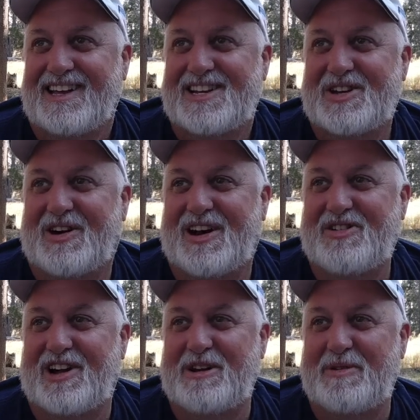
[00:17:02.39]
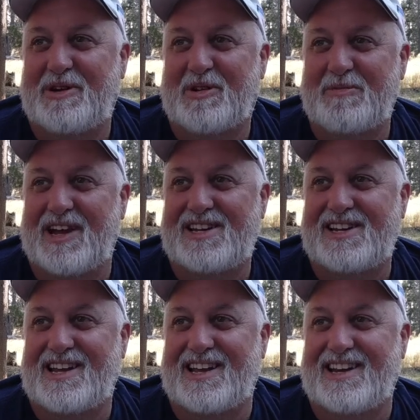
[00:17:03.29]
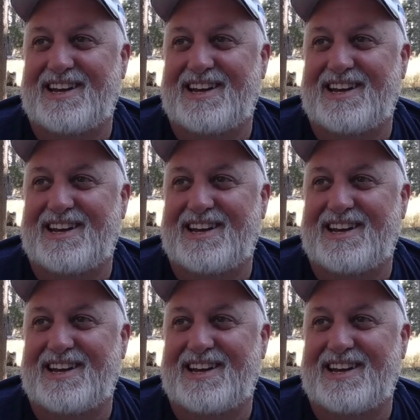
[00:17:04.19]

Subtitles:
So I tried to be romantic, and